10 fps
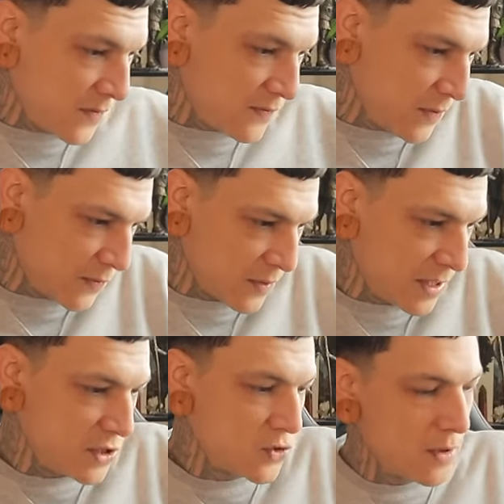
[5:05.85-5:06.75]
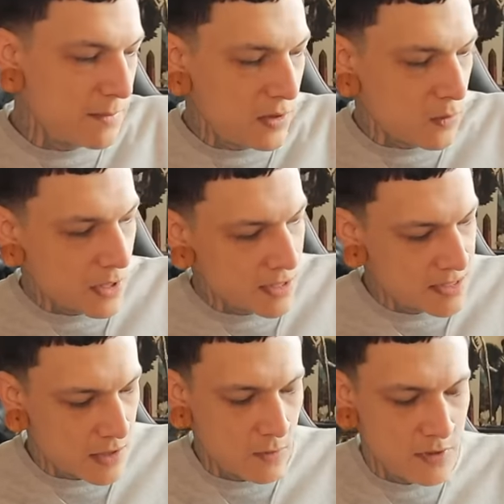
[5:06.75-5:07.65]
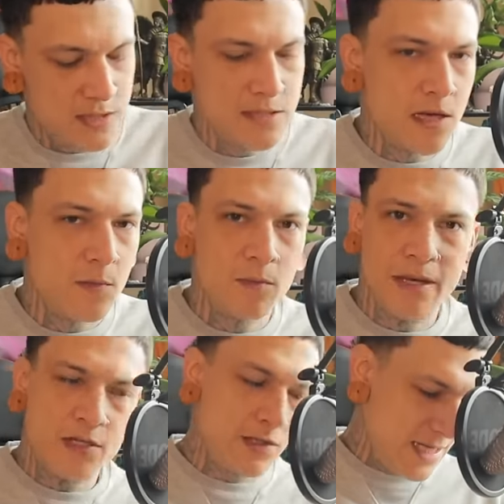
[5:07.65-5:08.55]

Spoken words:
Feel free to join me. We're going to start with this double major.